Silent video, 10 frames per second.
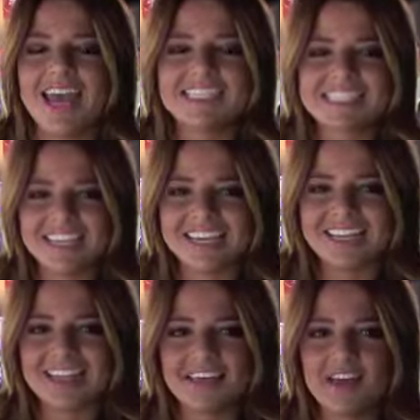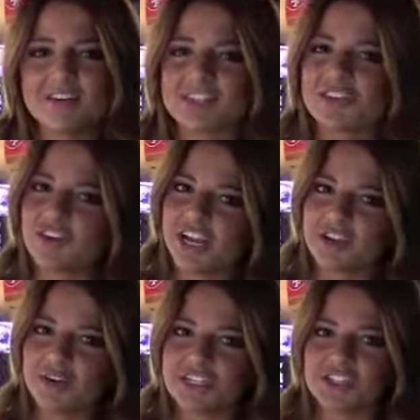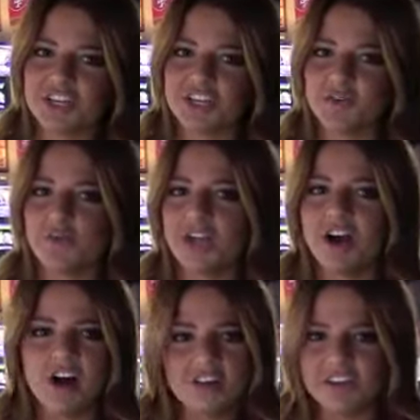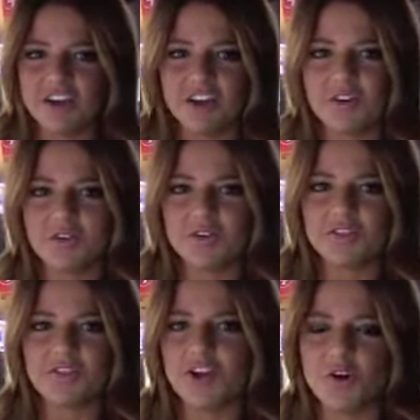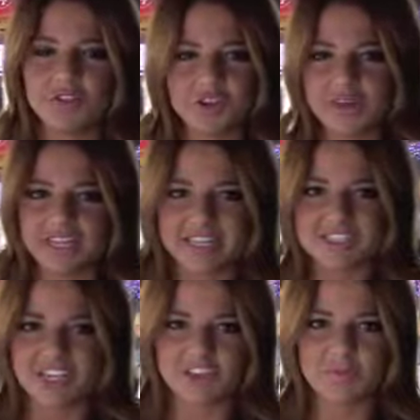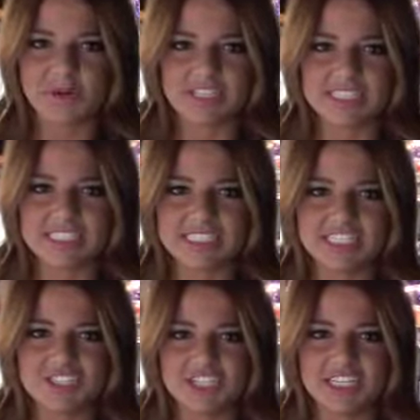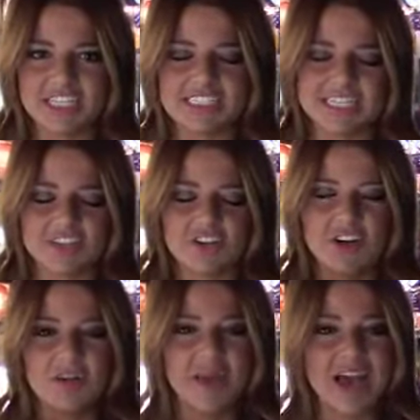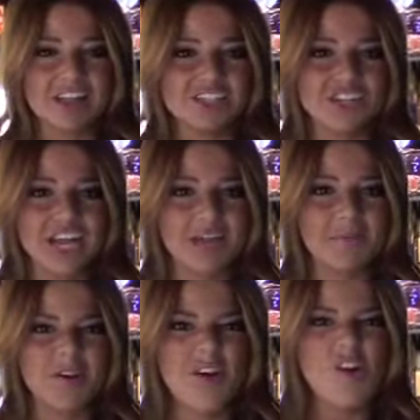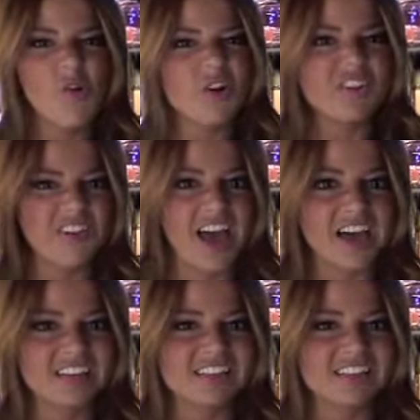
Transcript: Hey Skin, that was a great question. We all know the only way to get Chandler Parsons' attention is to either call him out of shape or fat.